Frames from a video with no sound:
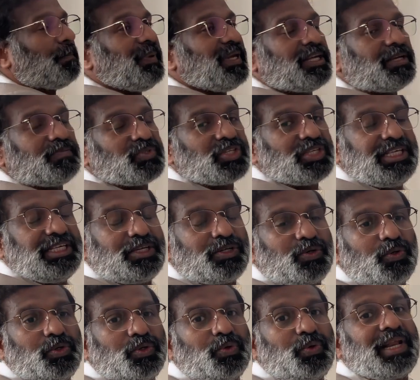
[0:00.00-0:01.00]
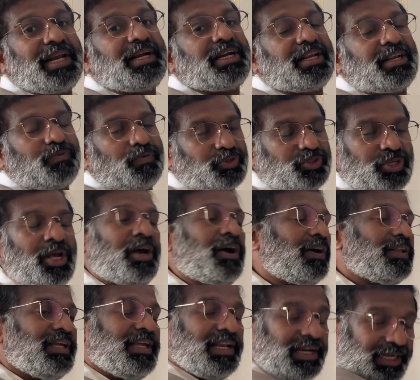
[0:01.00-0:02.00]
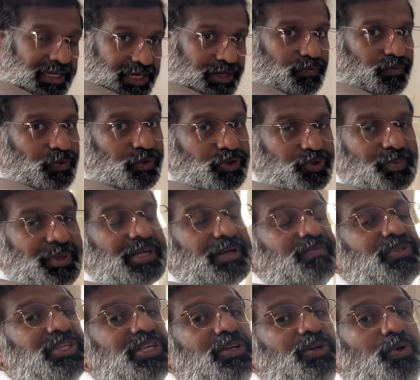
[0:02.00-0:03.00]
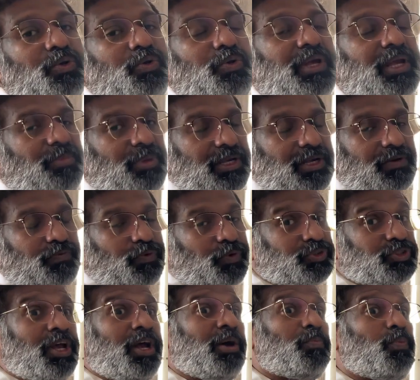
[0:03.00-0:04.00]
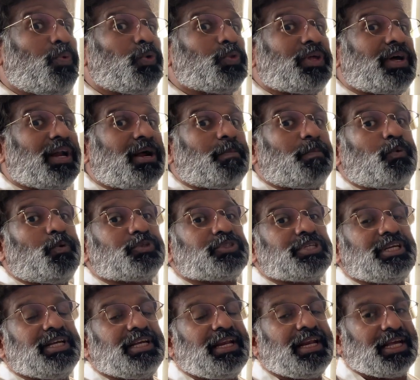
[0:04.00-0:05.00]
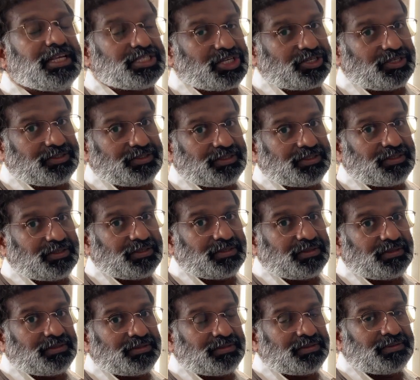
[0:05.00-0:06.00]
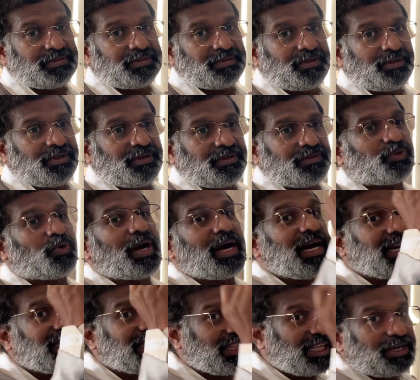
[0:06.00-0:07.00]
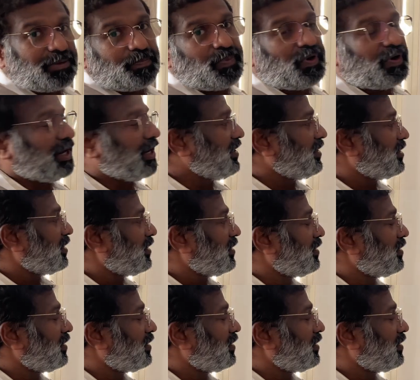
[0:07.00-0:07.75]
becomes equal to electric force, or the electric force becomes equal to chemical force. Both are opposing in nature. So at that point,